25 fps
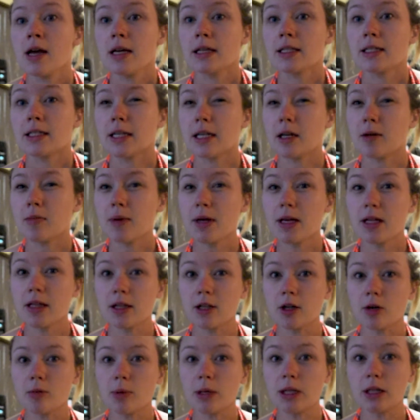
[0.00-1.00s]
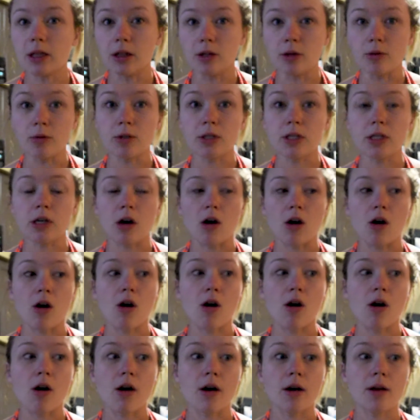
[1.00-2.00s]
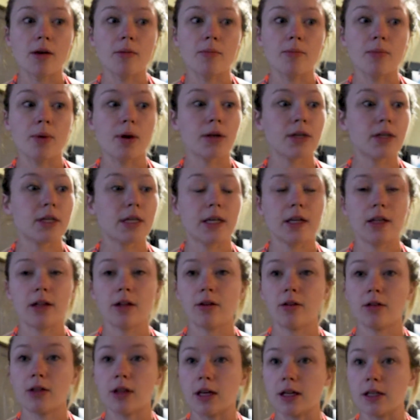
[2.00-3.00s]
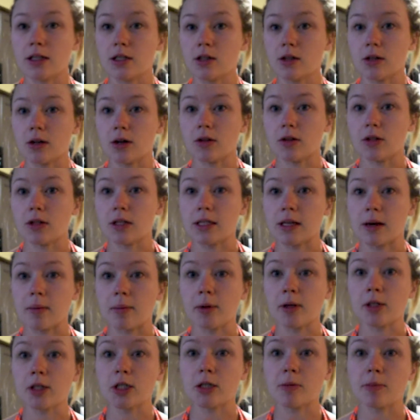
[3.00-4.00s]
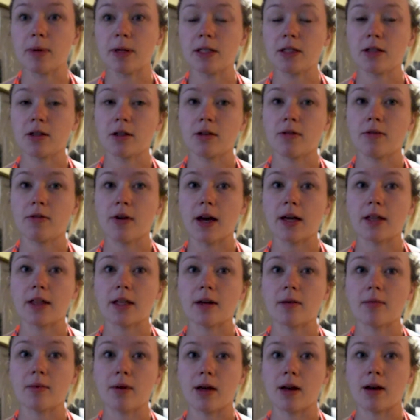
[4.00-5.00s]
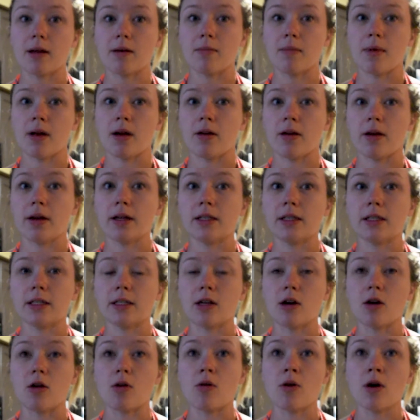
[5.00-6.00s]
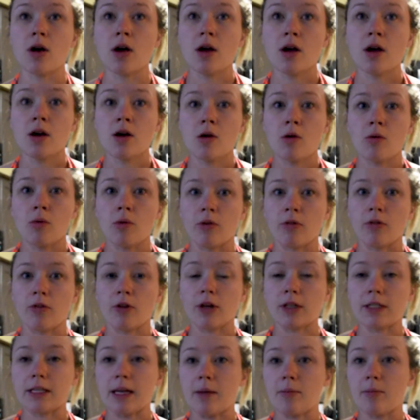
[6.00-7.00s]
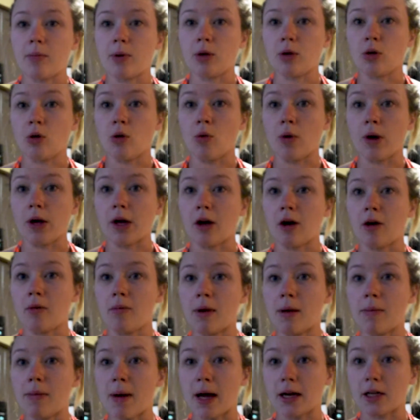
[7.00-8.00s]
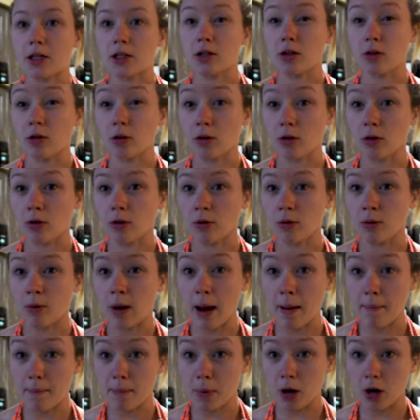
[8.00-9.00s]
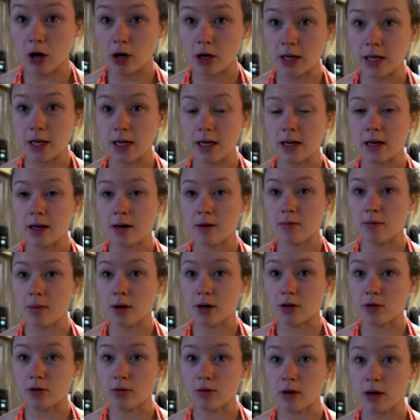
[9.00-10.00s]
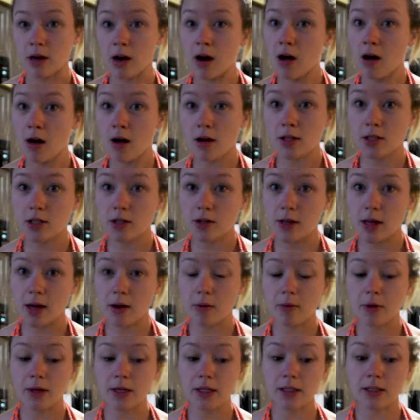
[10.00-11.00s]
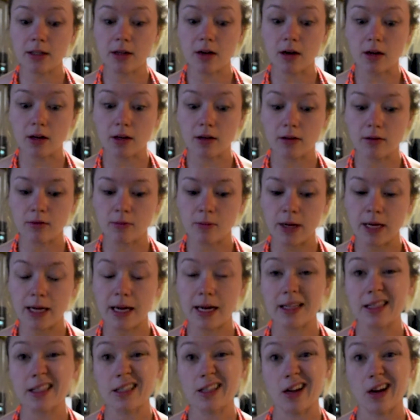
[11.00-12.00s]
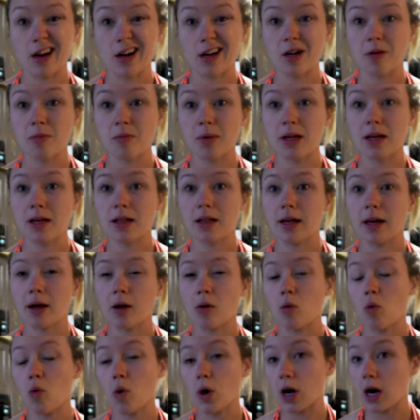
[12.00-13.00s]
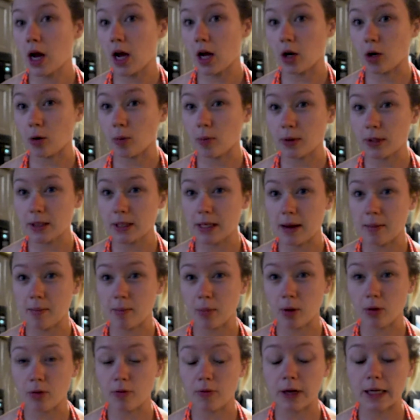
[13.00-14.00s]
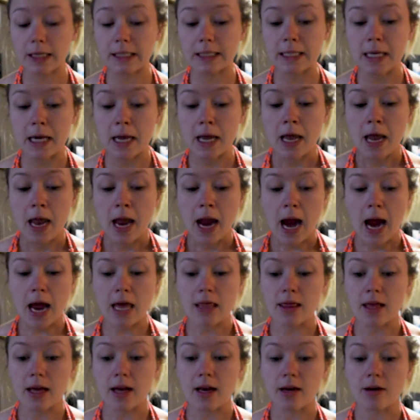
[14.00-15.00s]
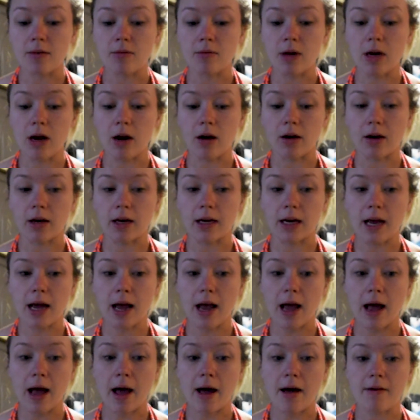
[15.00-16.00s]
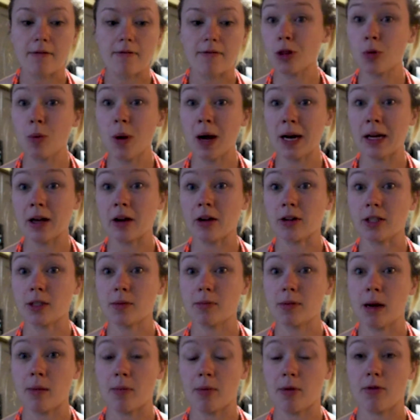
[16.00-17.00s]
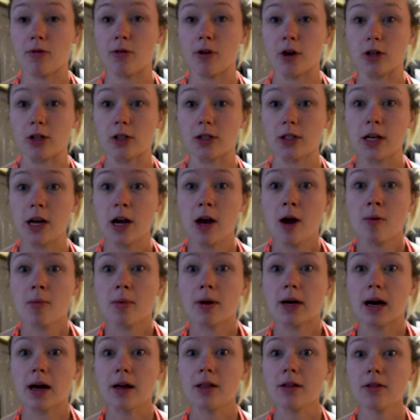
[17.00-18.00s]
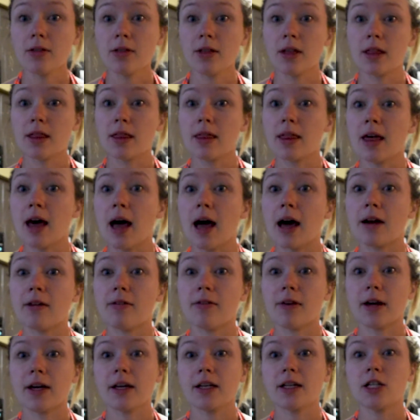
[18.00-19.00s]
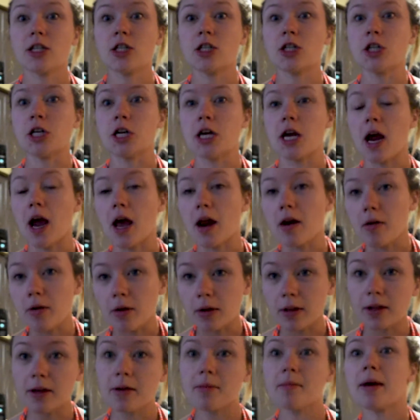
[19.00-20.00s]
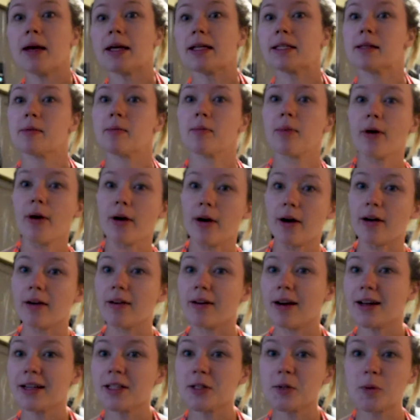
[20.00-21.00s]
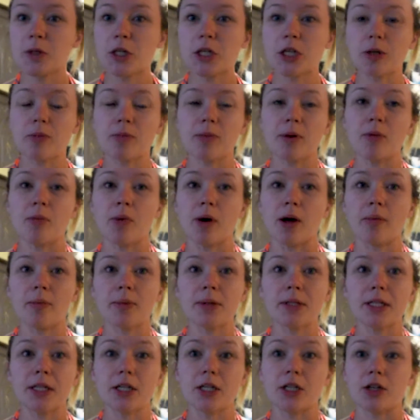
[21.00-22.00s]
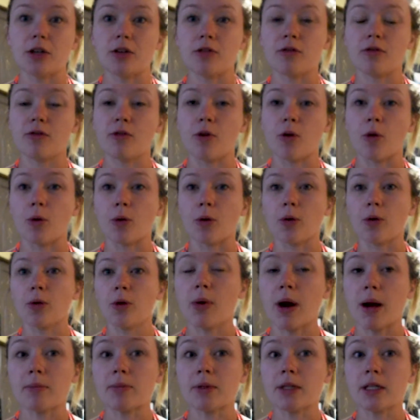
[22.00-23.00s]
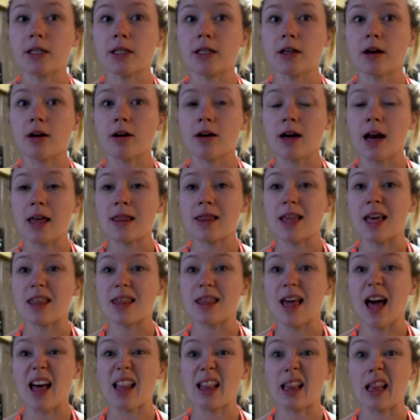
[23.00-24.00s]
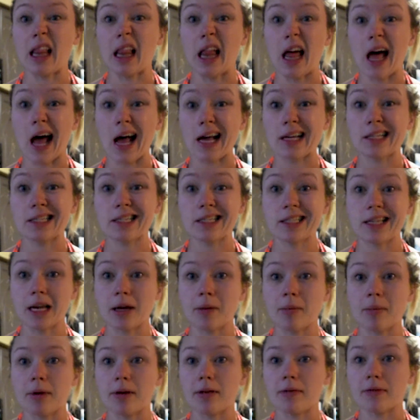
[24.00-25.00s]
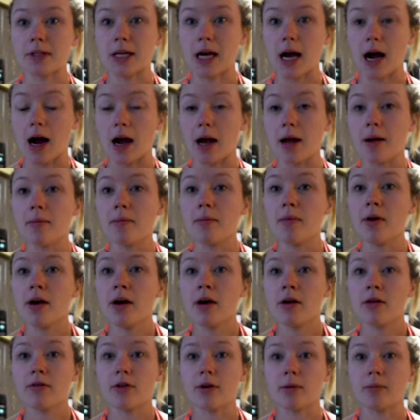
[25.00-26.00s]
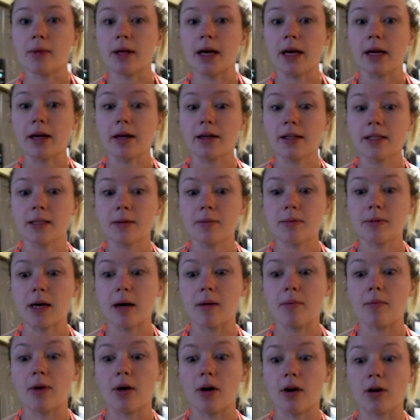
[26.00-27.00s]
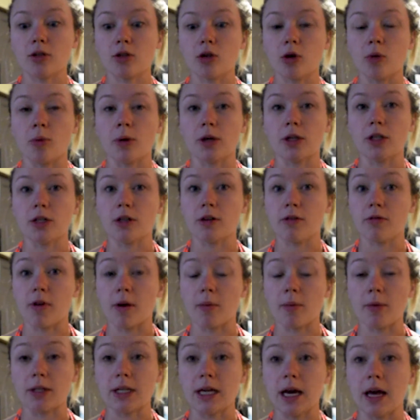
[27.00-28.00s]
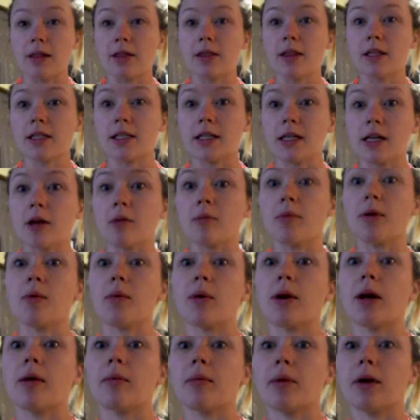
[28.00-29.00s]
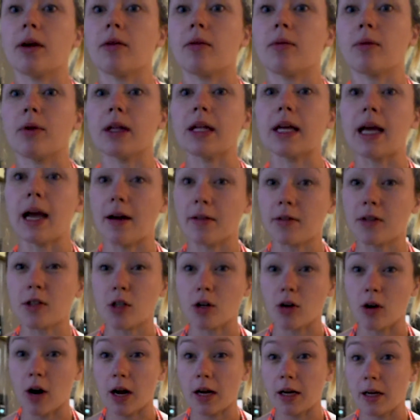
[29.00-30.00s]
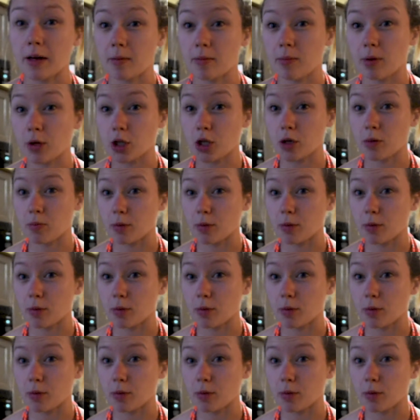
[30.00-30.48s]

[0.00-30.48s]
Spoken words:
It's gonna be a little bit loose on particular things throughout the summer, just based on the fact that I'm getting married. So we're, for example, going on my bachelorette party in Montreal, so that weekend's not going to be like 100% perfect. And then we are going to have the wedding on September 1st. But other than that, if I can generally make some progress, we should be well positioned for prep to start. And then that last segment of time from like September, October to November 10th is going to be when I'm going to really have to grind and push.